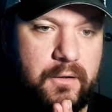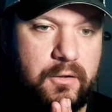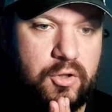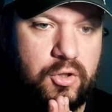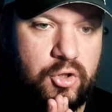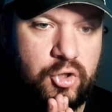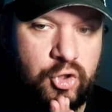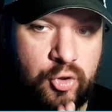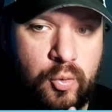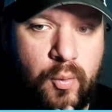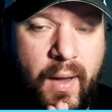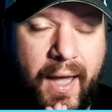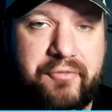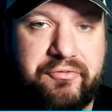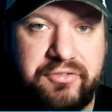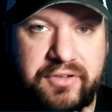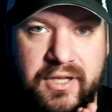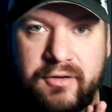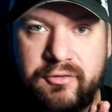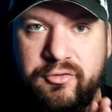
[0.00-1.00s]
you have
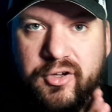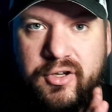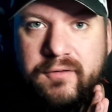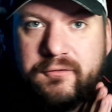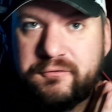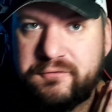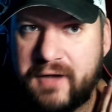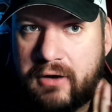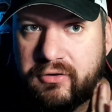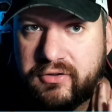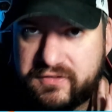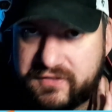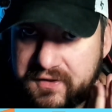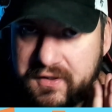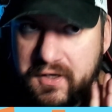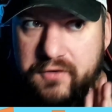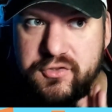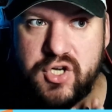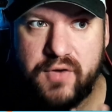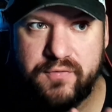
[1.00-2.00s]
given
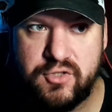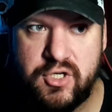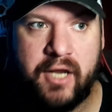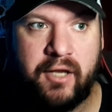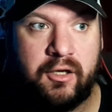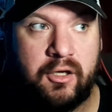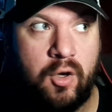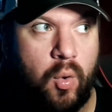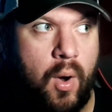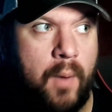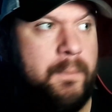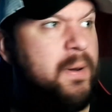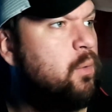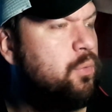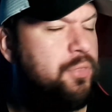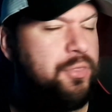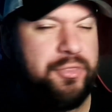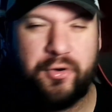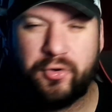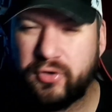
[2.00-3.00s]
Valentina Shevchenko about
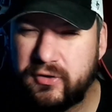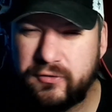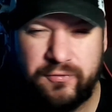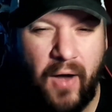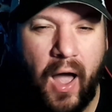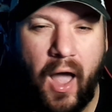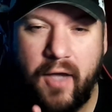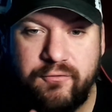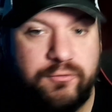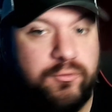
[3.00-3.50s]
35,